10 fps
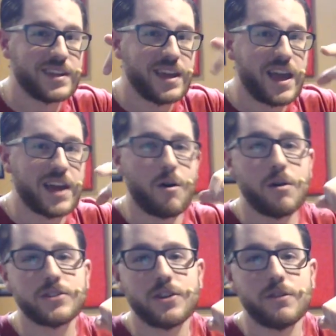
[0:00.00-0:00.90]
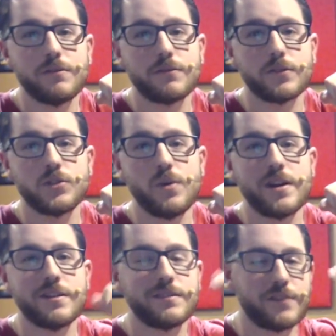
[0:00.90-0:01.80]
And also, for
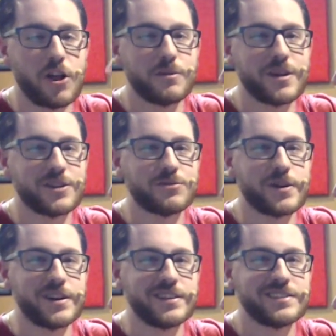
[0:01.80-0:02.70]
Twitter, follow me on Twitter.